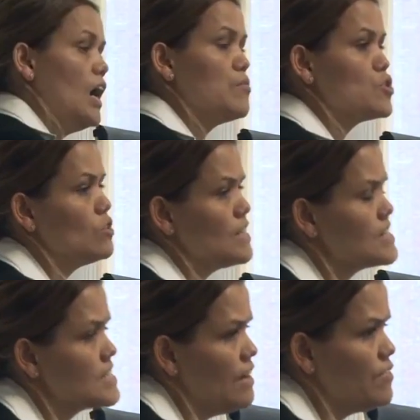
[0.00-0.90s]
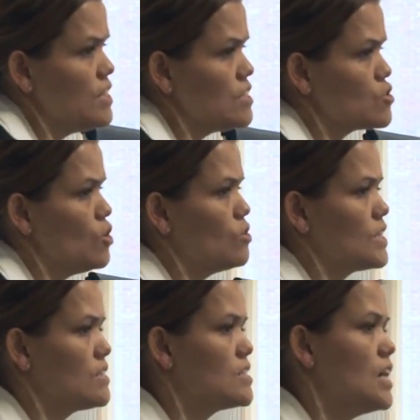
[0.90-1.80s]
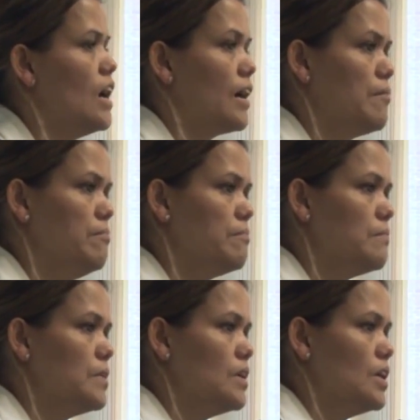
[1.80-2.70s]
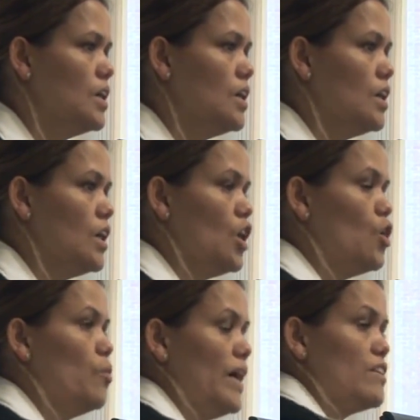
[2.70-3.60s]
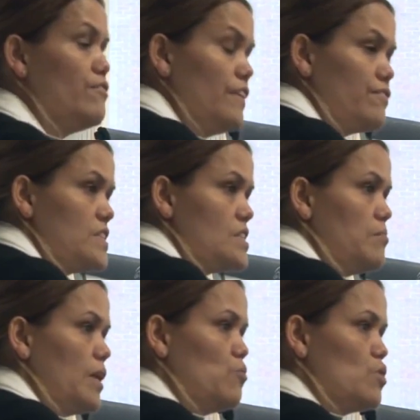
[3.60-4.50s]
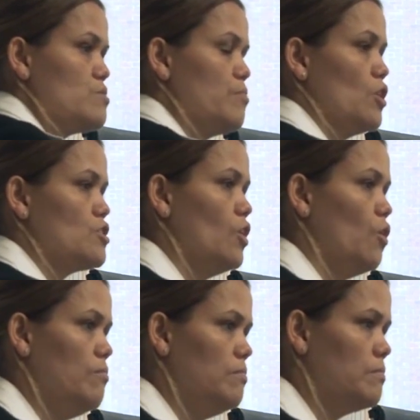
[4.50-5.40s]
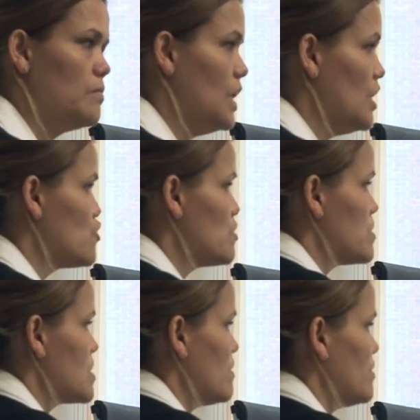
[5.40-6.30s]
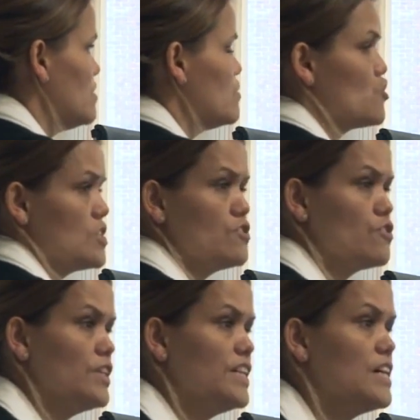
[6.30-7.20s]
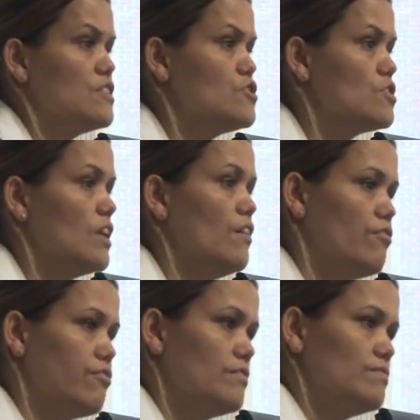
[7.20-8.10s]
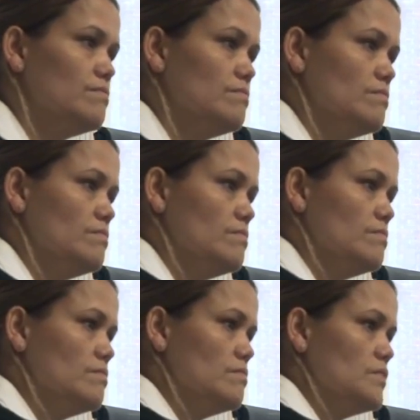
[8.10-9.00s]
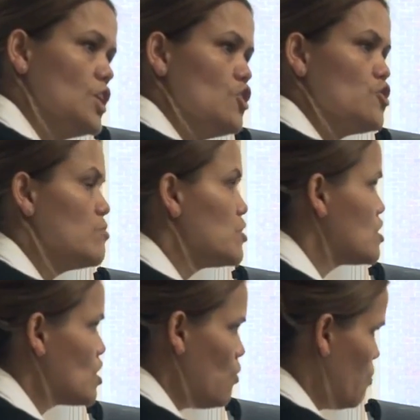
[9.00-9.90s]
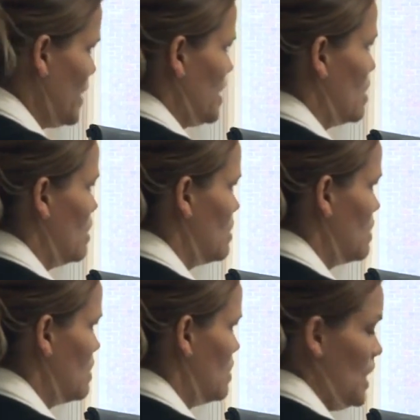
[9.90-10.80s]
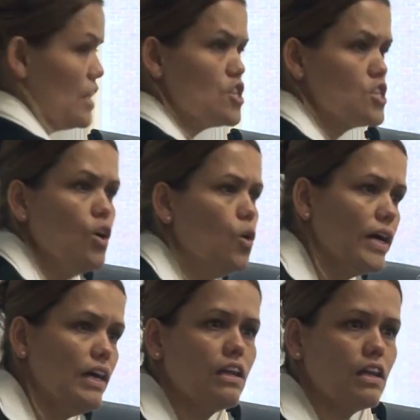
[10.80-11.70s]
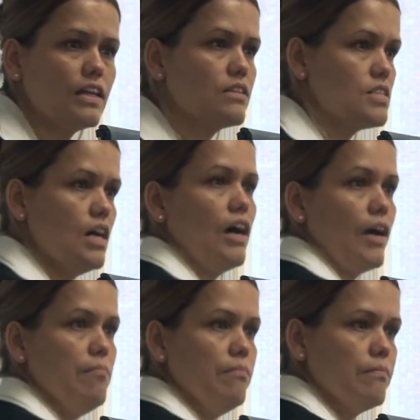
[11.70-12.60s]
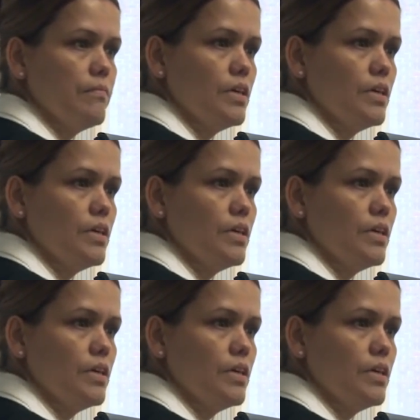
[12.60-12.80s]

I was only 7 years old at the time when the 5th sibling was brought home and she was given just 3 days to live. She was so weak and so ill at the time